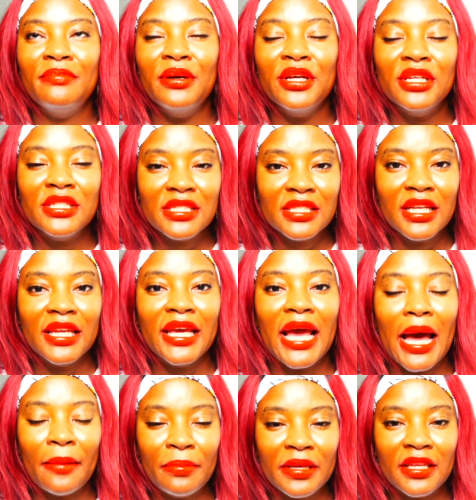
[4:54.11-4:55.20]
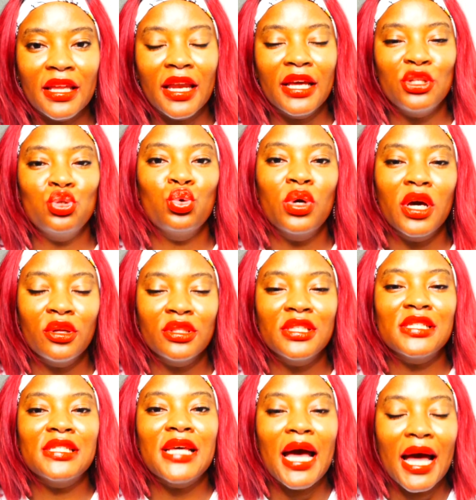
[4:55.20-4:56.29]
personally happy that I took out
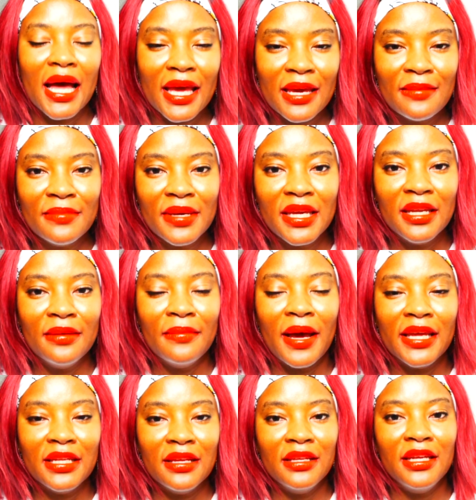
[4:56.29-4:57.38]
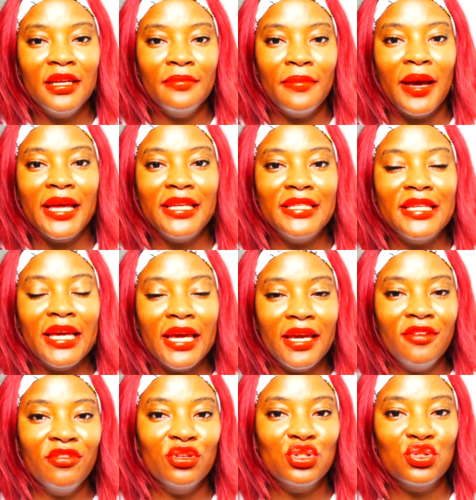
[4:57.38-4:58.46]
the time in my
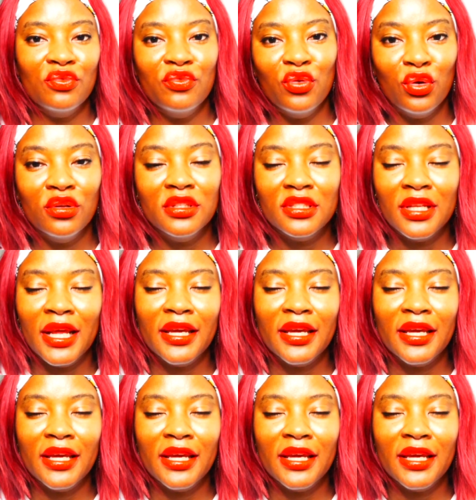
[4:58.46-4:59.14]
day, first of all,